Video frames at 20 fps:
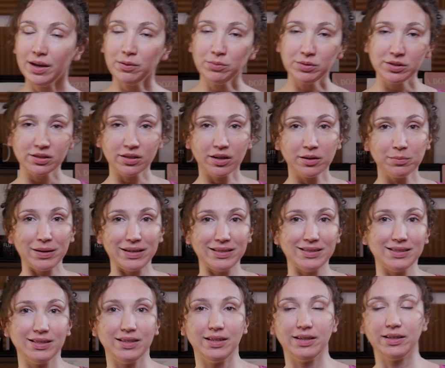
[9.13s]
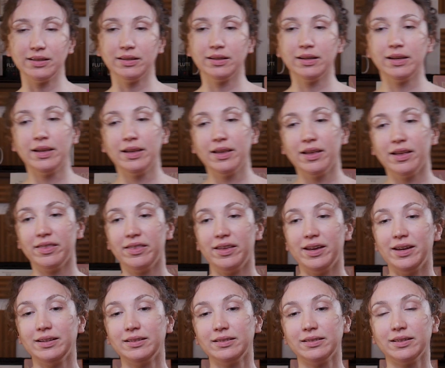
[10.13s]
would start by saying
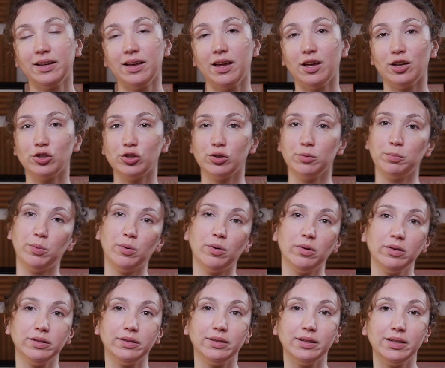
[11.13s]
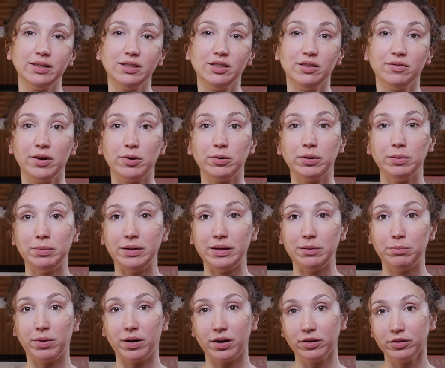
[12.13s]
that support is a very
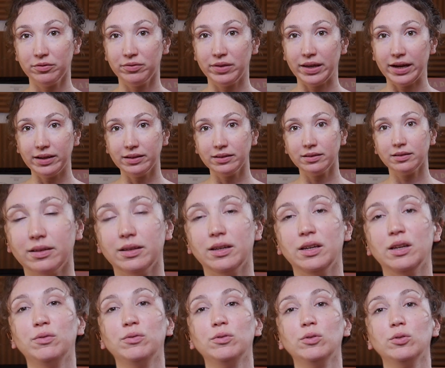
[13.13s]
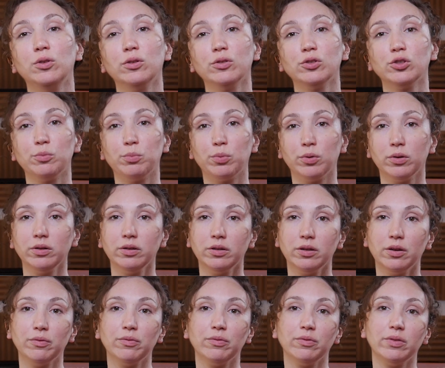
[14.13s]
big part of that. If you don't support
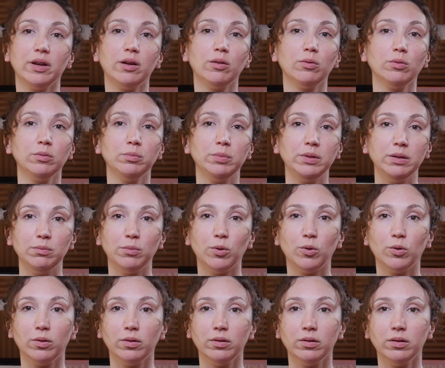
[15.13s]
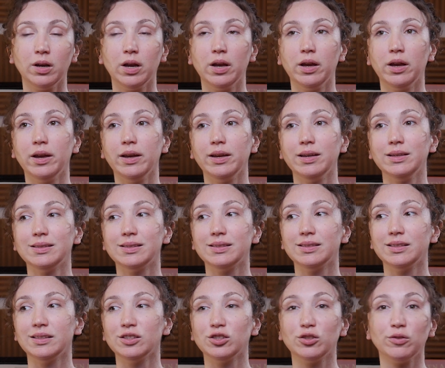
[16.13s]
enough, there will be more
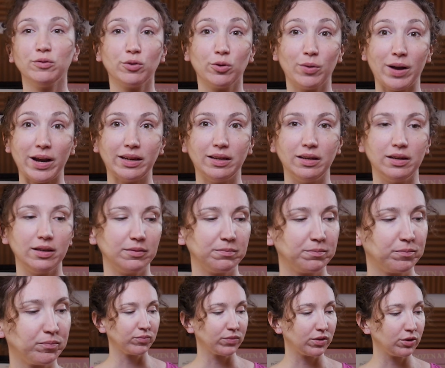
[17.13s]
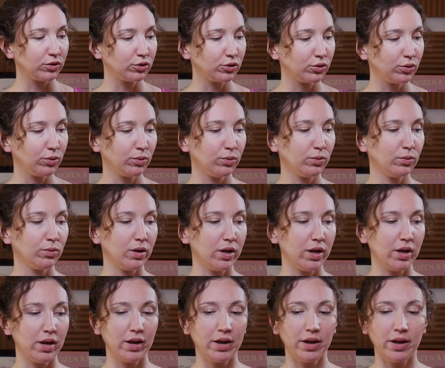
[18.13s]
instance of cracking. So
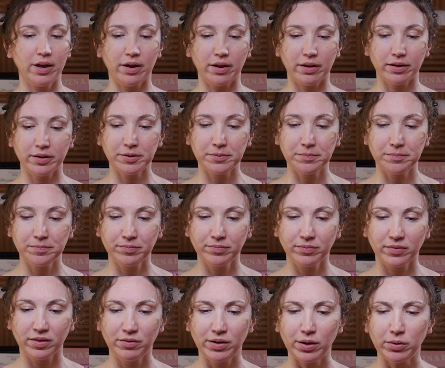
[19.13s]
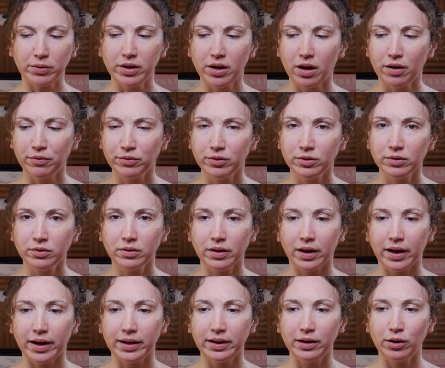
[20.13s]
um, very often
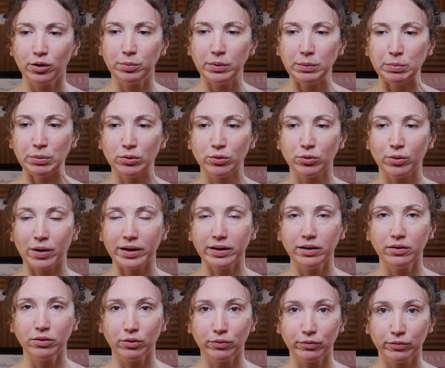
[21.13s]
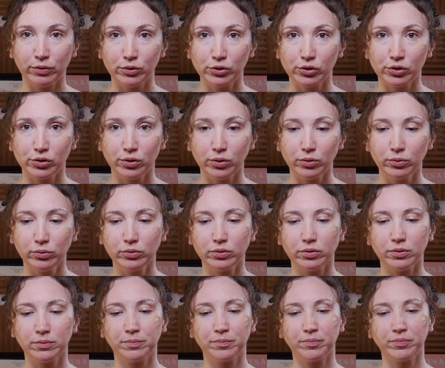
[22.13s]
I hear people cracking the first note.